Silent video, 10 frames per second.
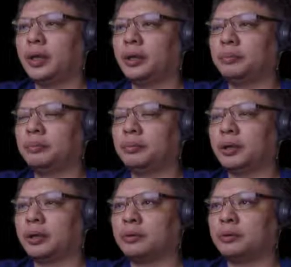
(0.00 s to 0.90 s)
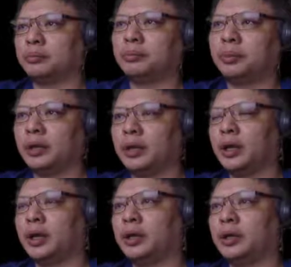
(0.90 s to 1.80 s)
and black could
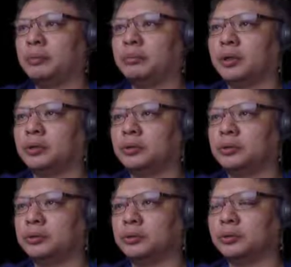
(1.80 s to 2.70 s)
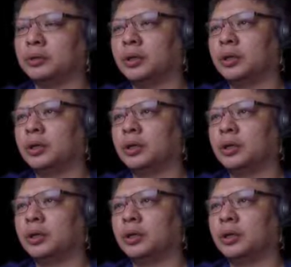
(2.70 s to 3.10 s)
play r8 plus 2